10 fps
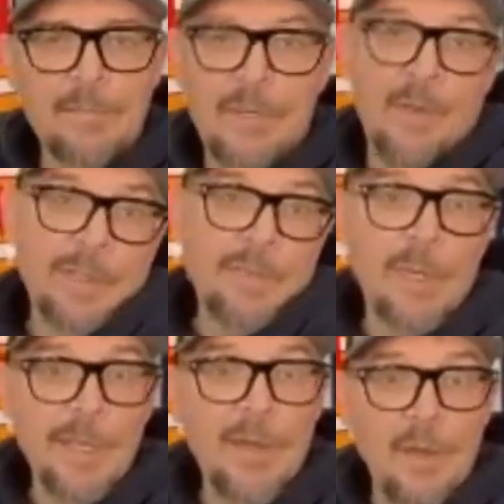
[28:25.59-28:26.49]
You know, that's
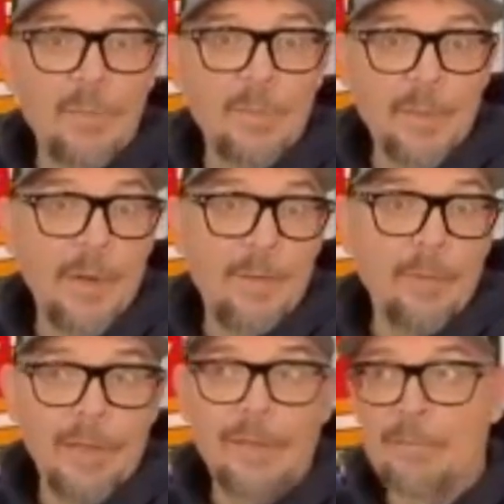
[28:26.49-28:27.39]
why they call him the great
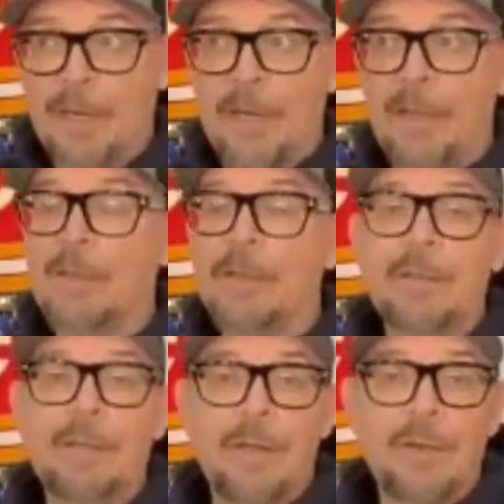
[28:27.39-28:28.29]
one, right?
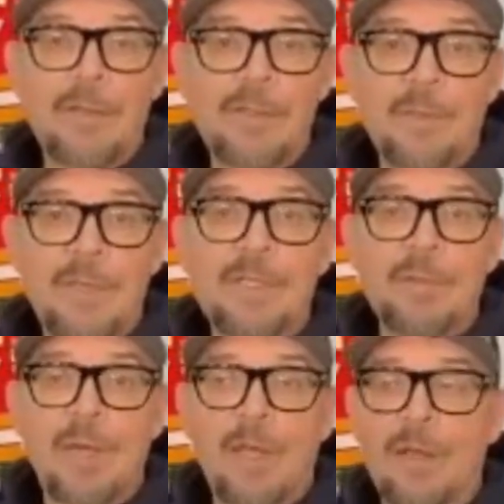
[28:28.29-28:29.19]
You know, there's a
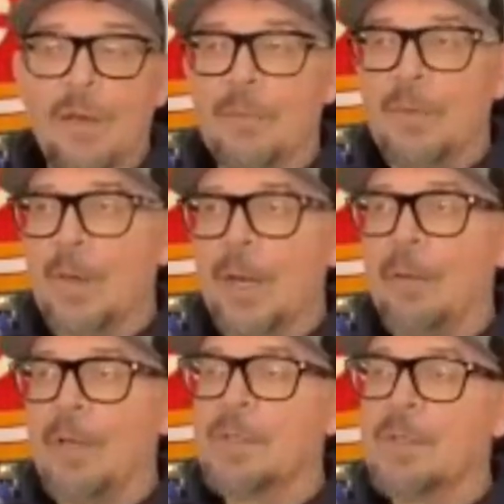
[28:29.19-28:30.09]
reason why they call him the great
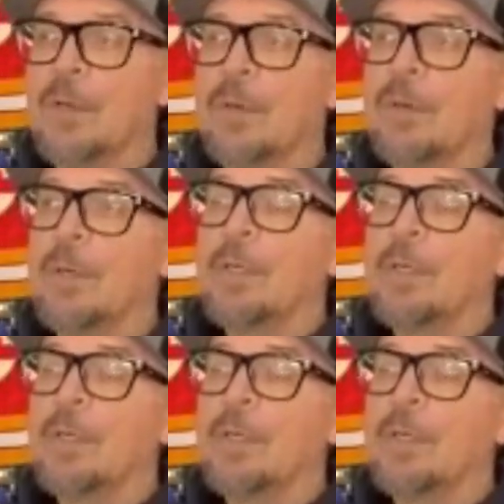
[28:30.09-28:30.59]
one. So,